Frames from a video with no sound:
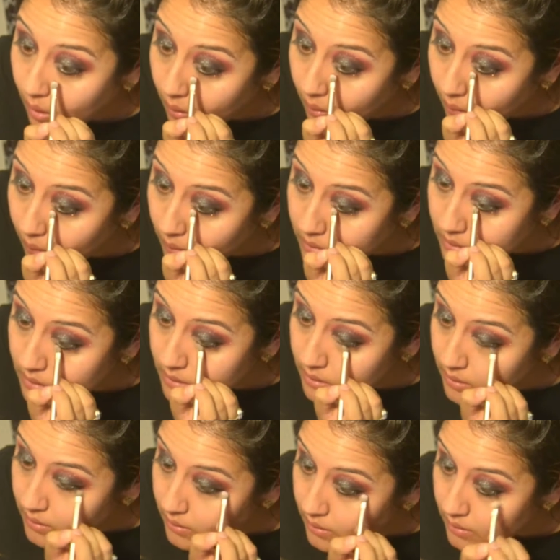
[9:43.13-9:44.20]
Oh,
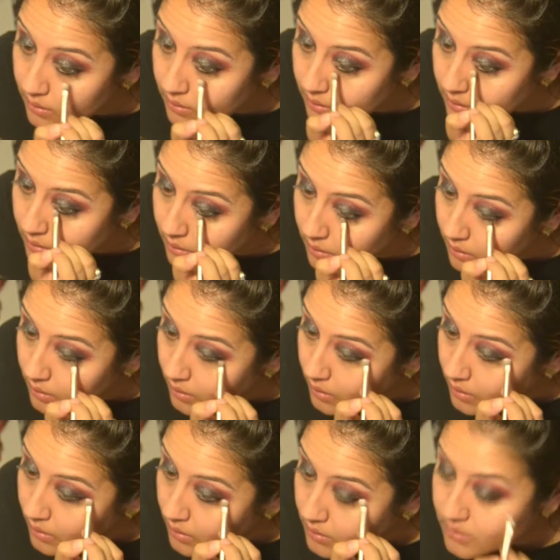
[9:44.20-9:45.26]
glitter!
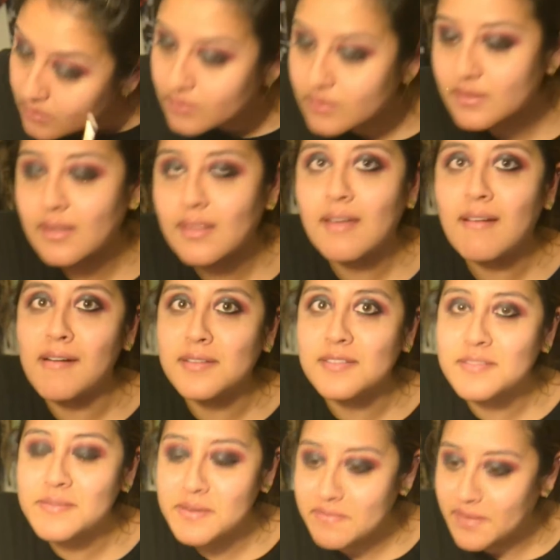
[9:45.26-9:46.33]
You see that all
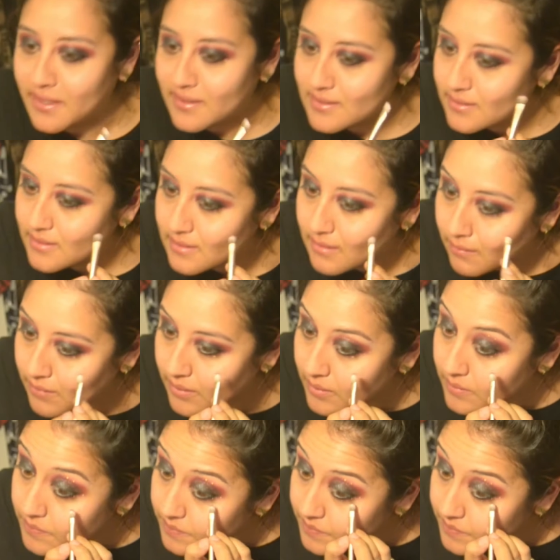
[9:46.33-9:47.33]
over my face? Love it.